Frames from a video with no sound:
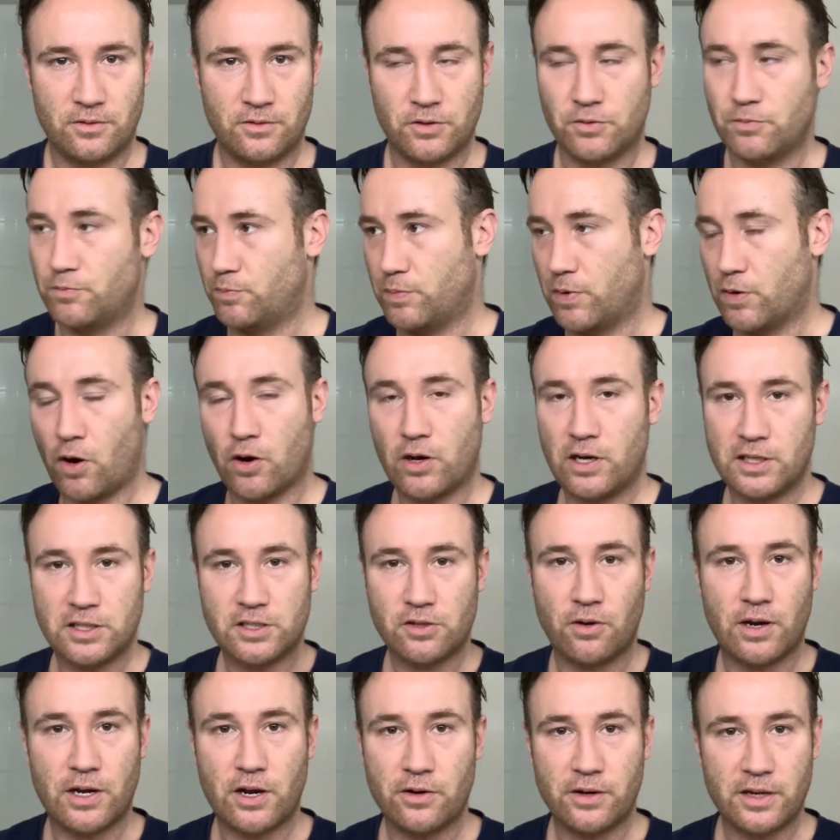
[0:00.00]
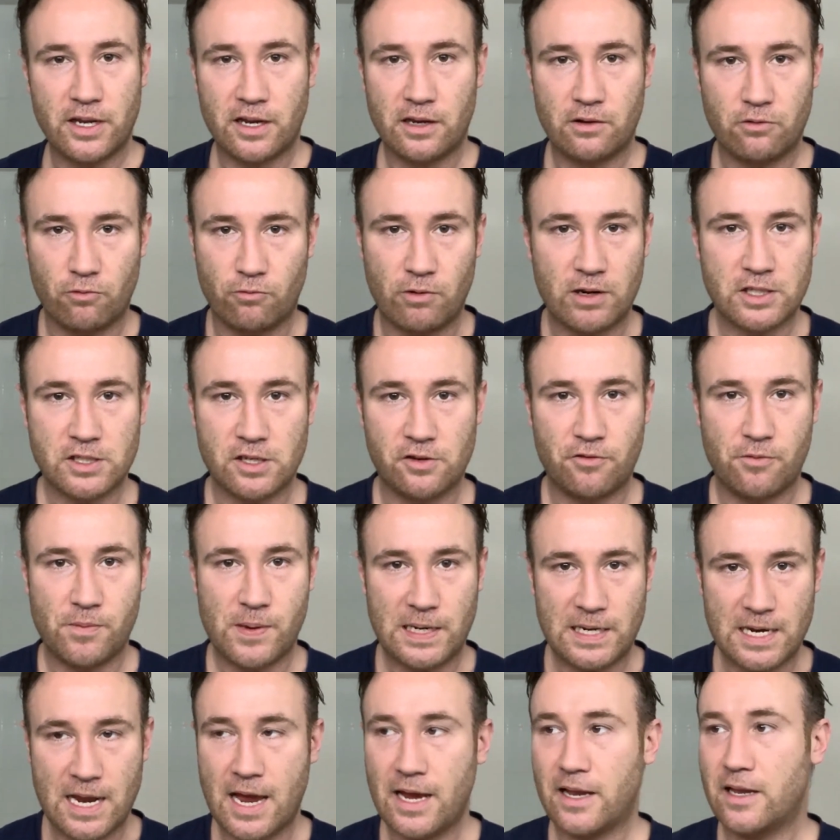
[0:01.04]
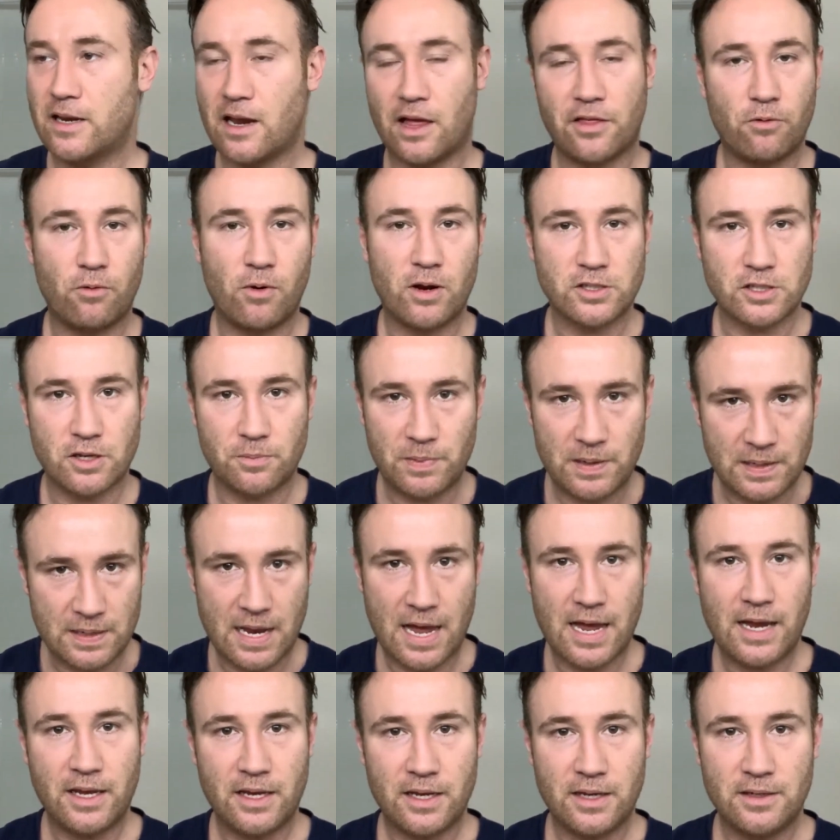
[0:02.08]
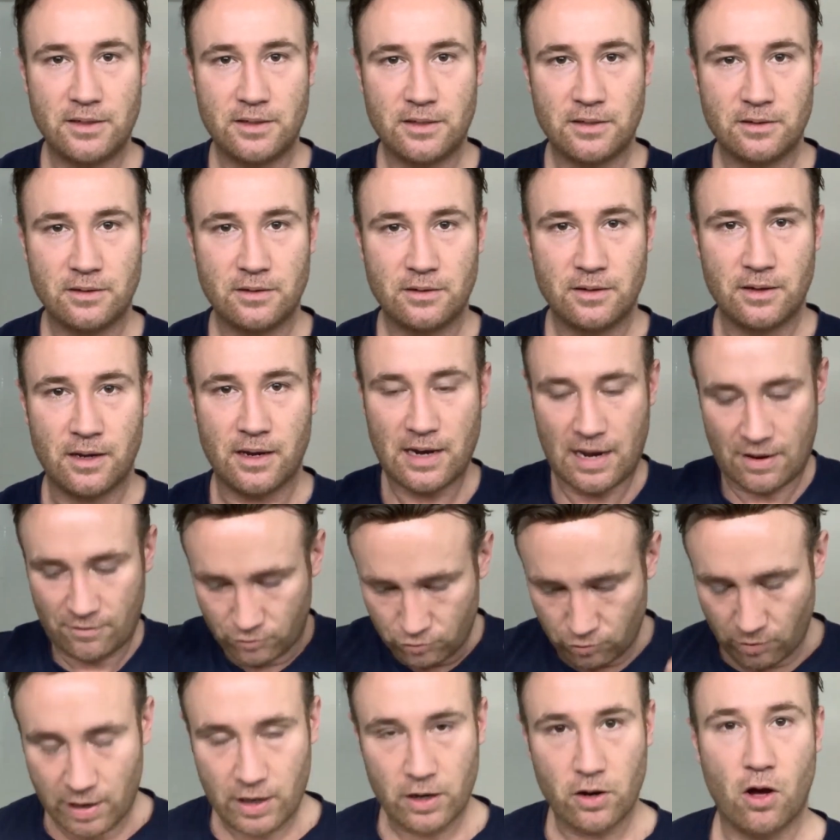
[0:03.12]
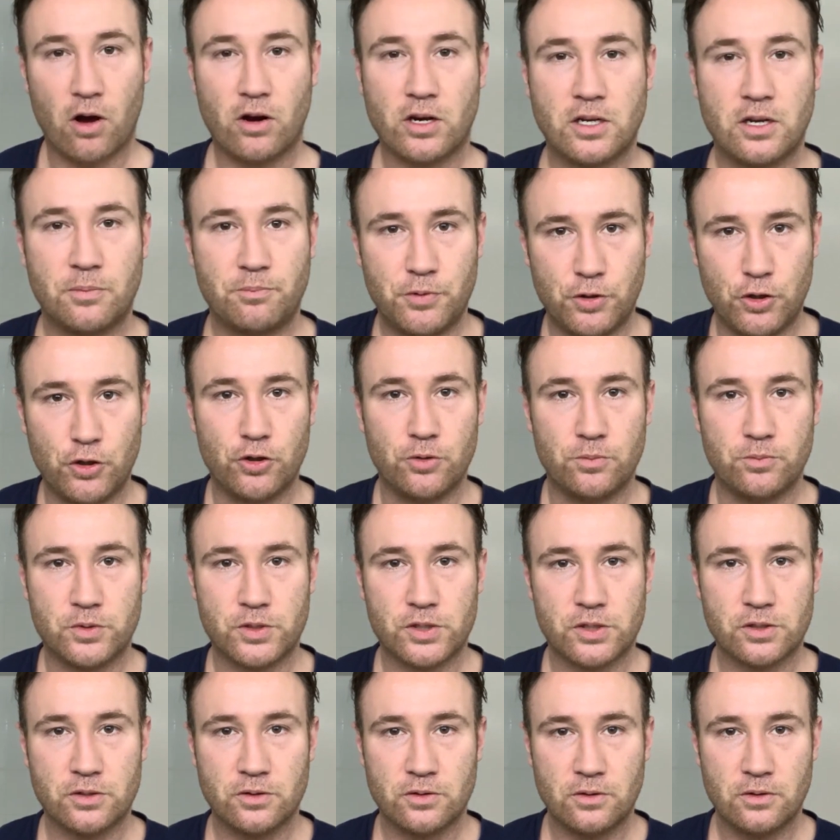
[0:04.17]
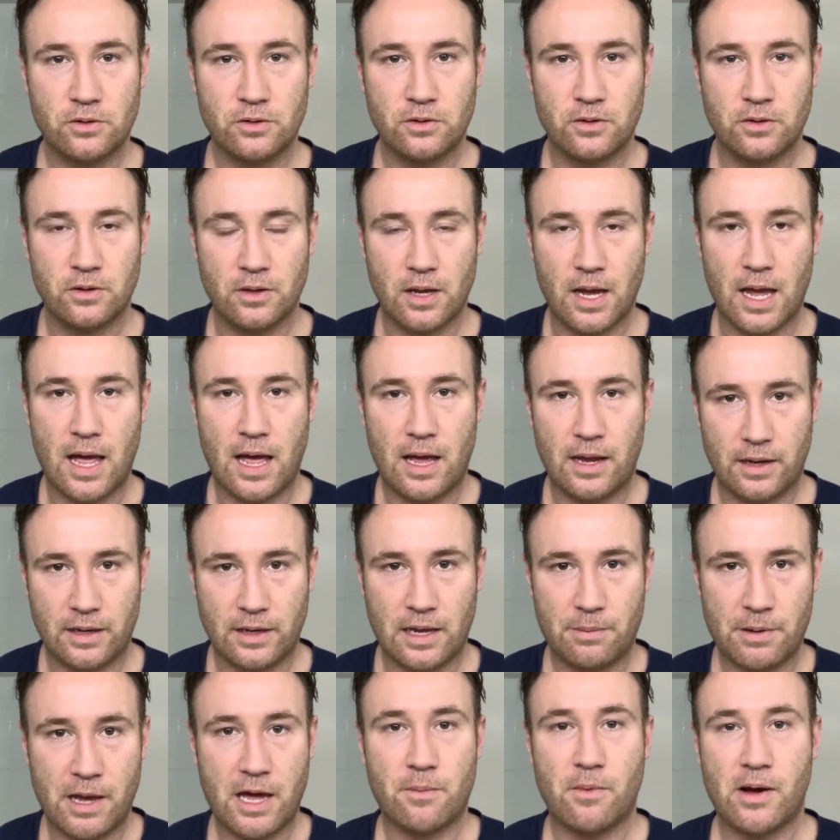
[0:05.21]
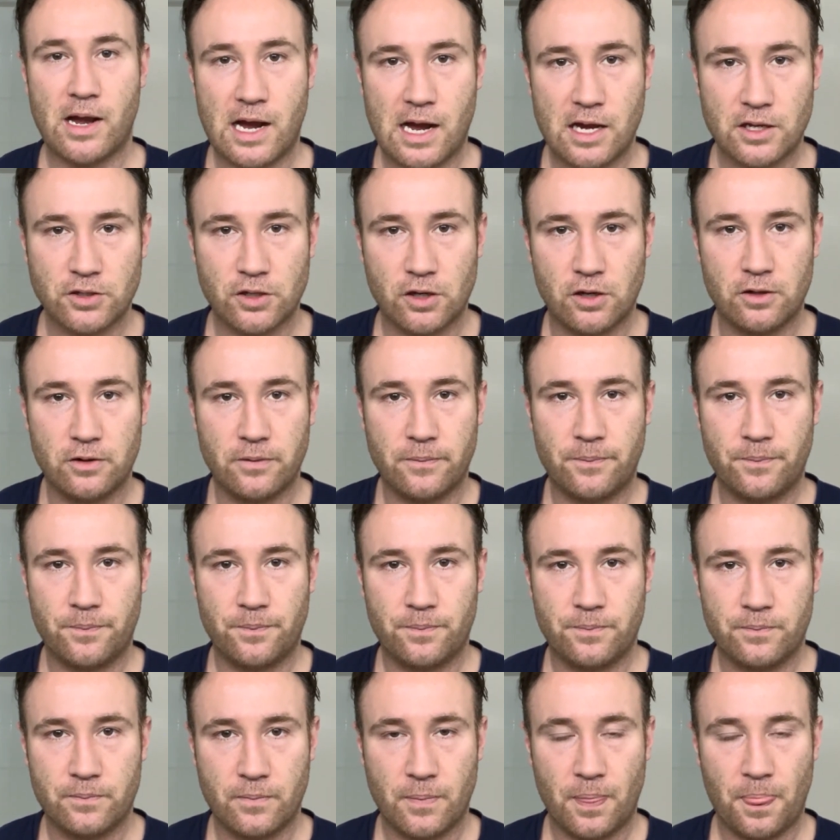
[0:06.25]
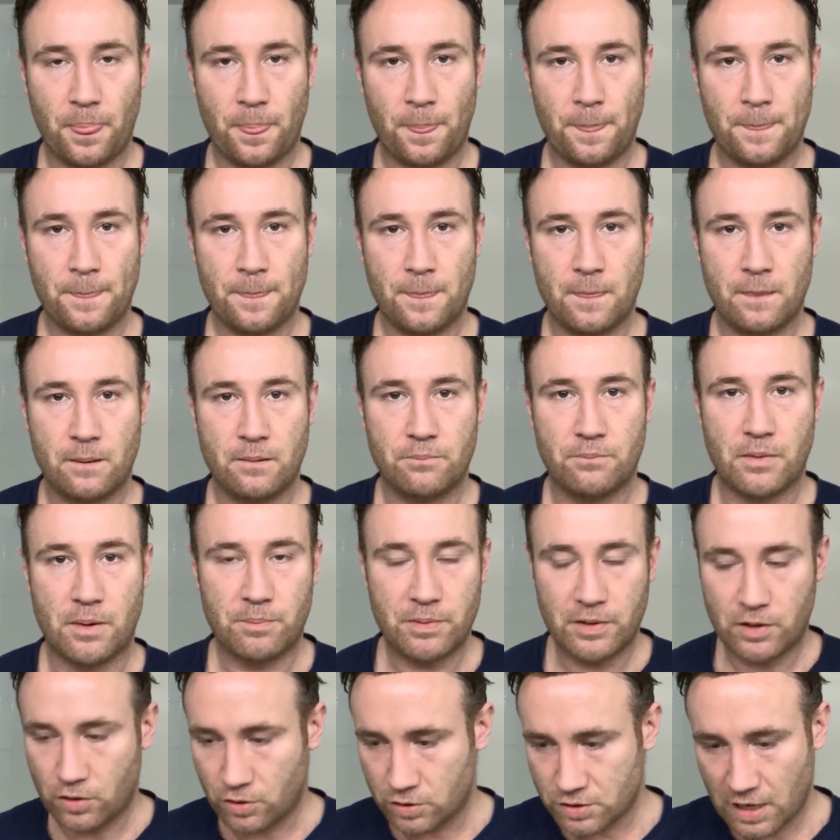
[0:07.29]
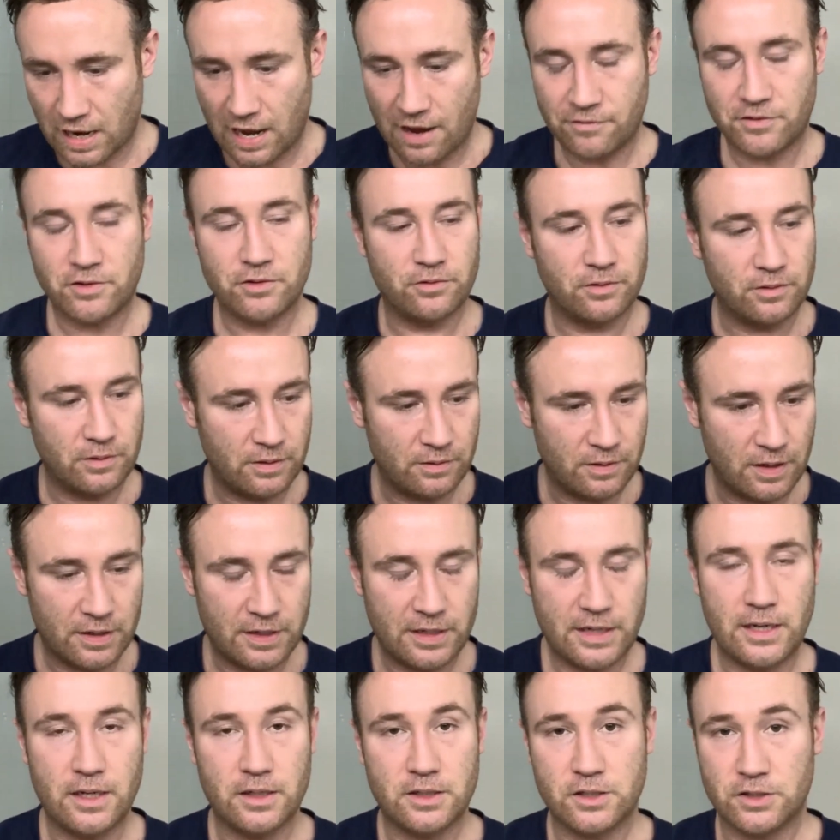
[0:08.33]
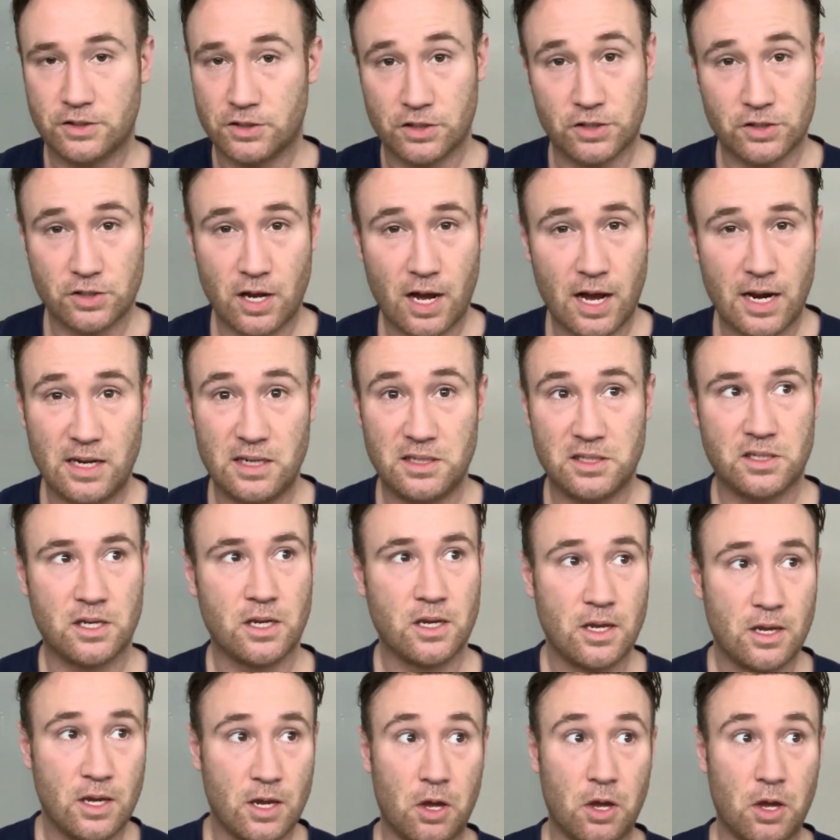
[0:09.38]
but only so I don't get arrested for being naked. Otherwise I'd be naked and have dreadlock pubes coming out of my asshole. But because I have to adhere to society's